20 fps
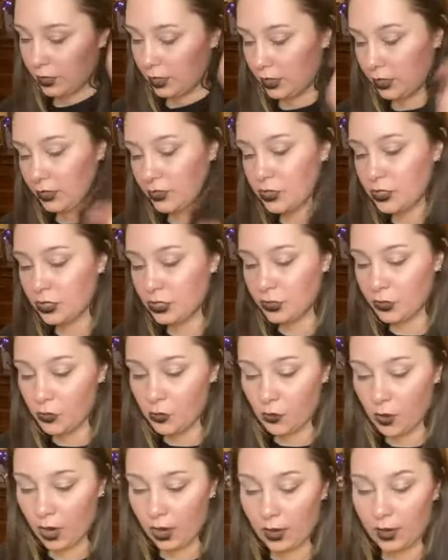I'll do
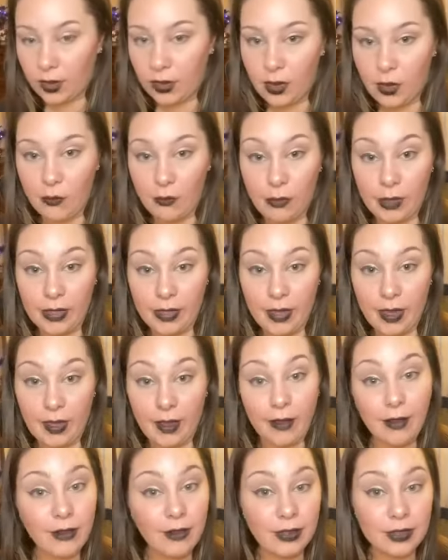one
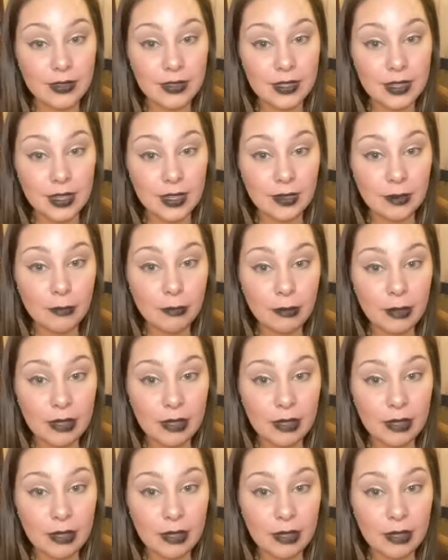without the tape.